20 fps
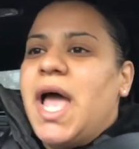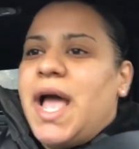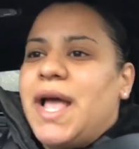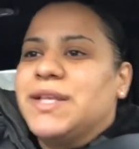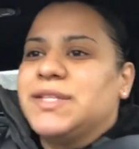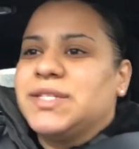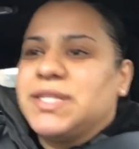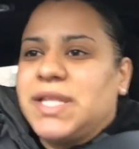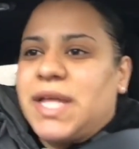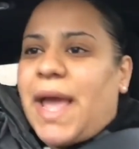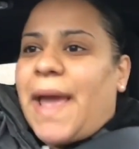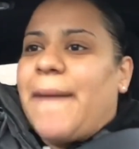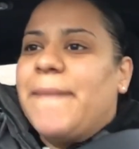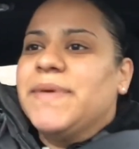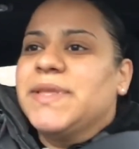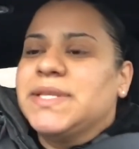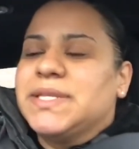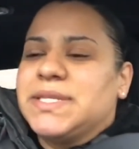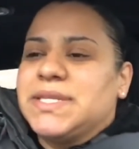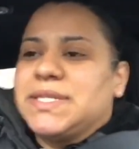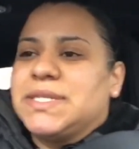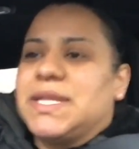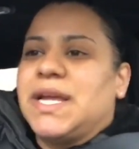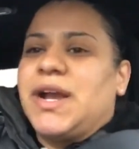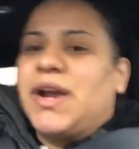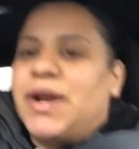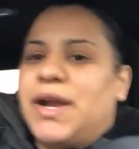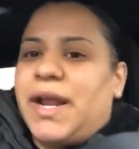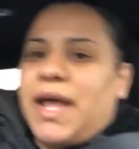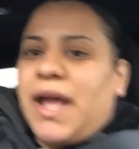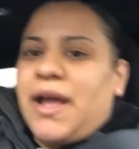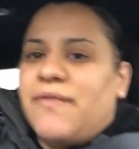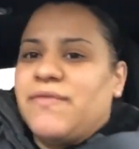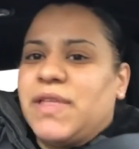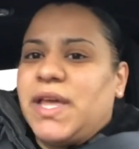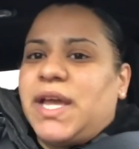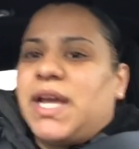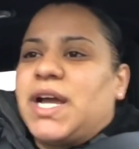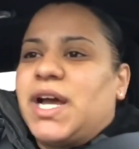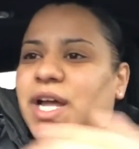And so the ambulance is there, and I have
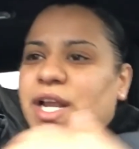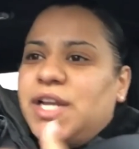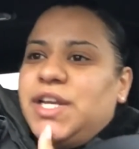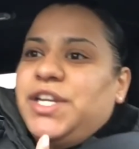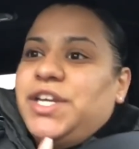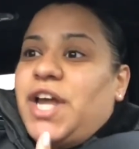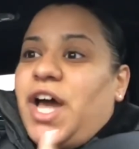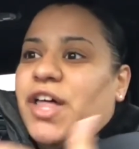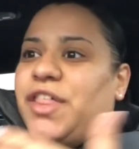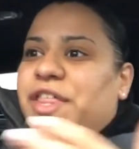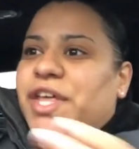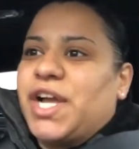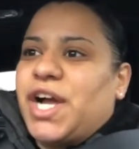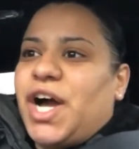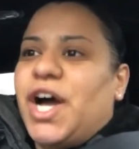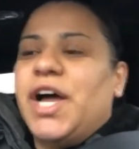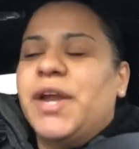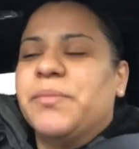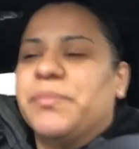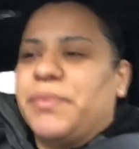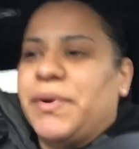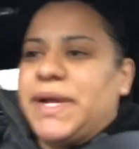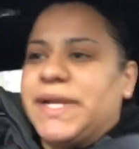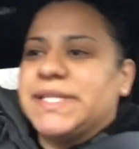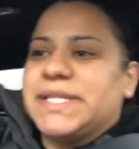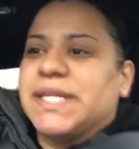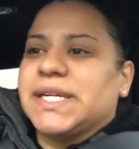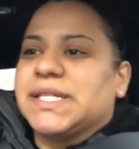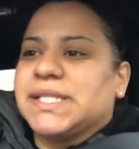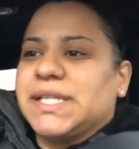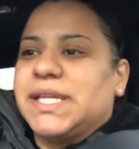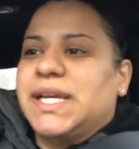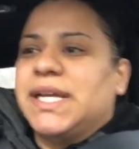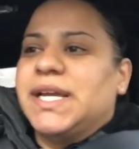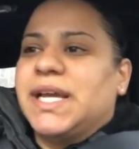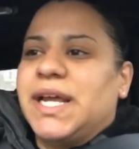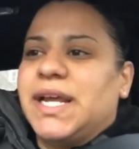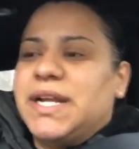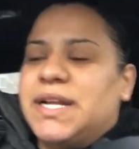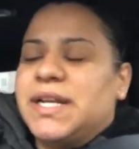like nothing on
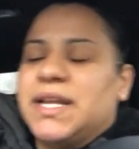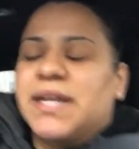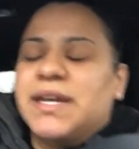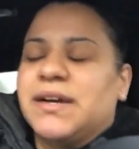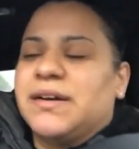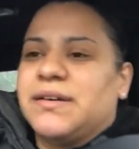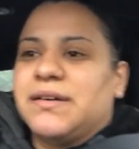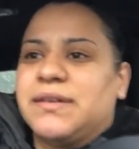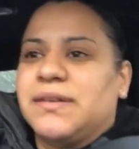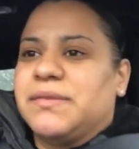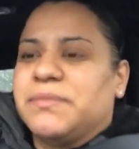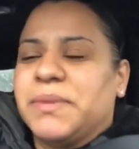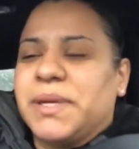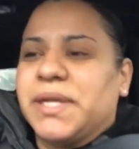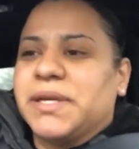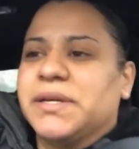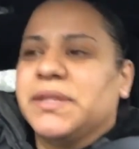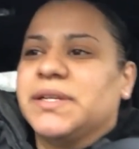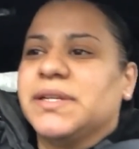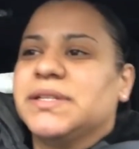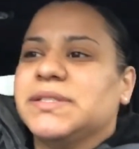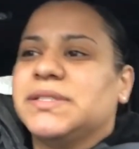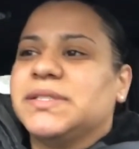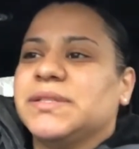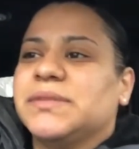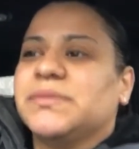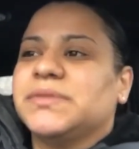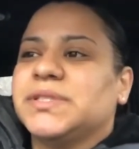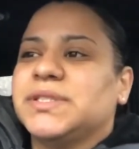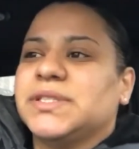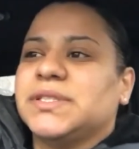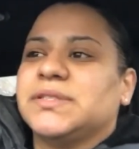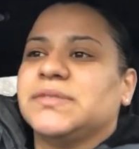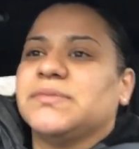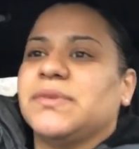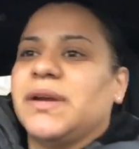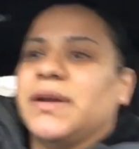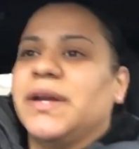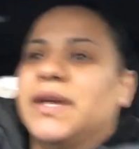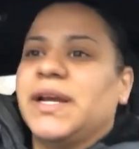basically. And oh my goodness, it was just
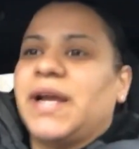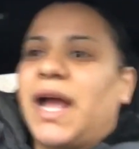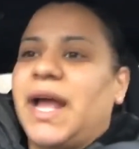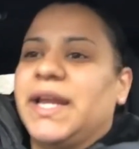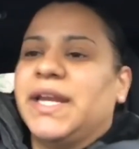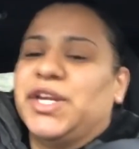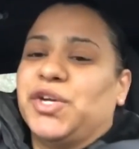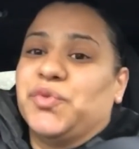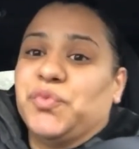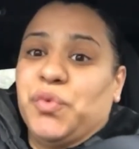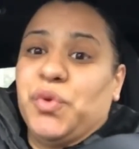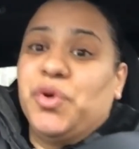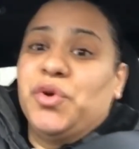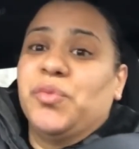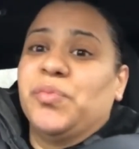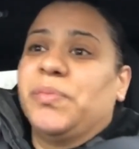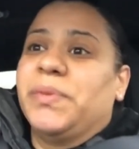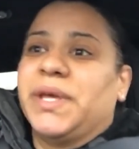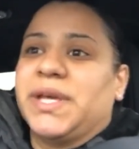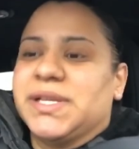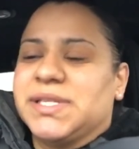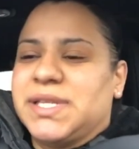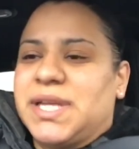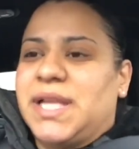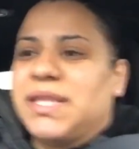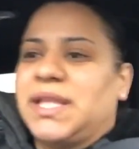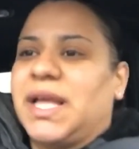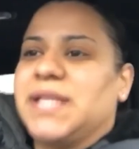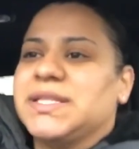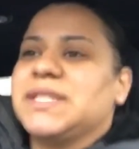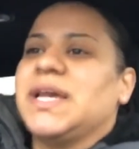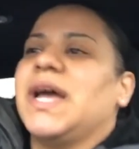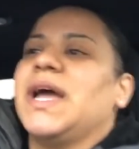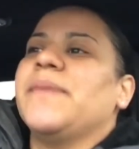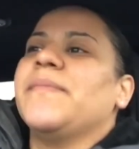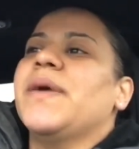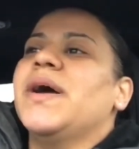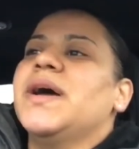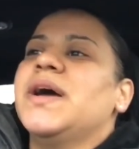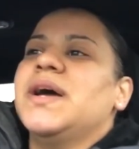very. I need a robe because at that
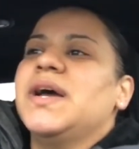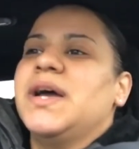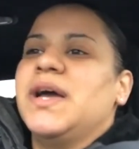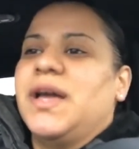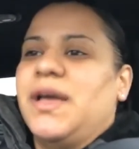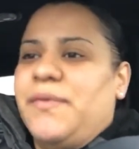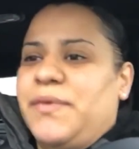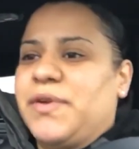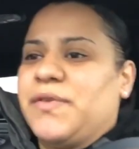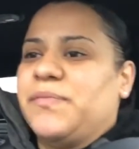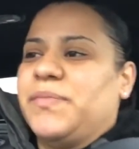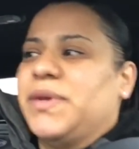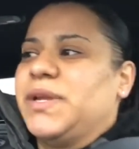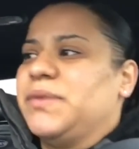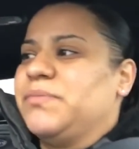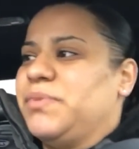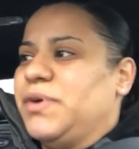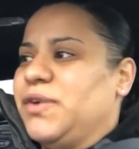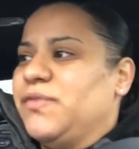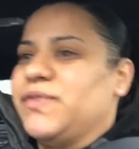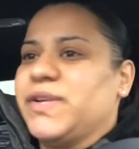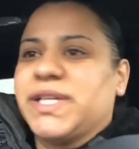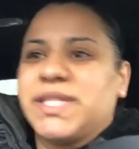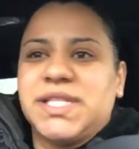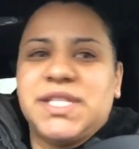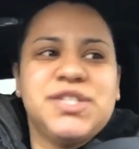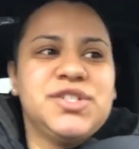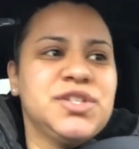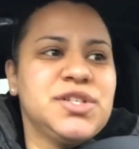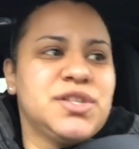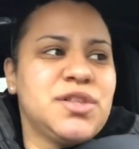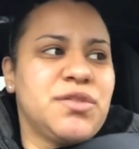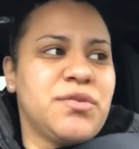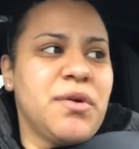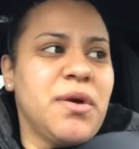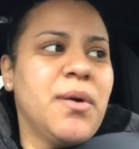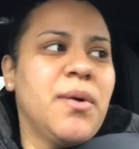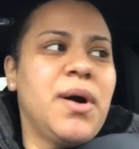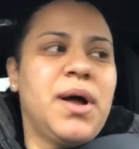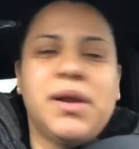time it would have been perfect to just
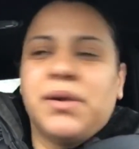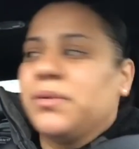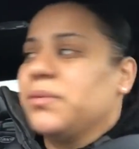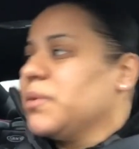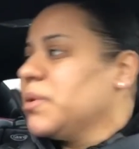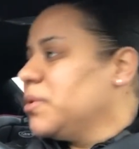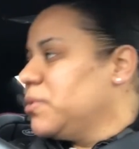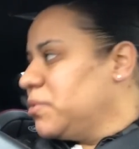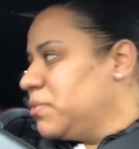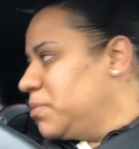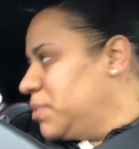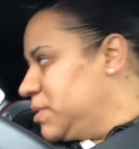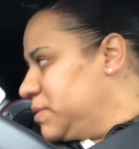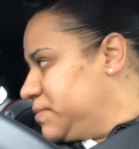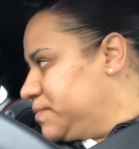throw on a robe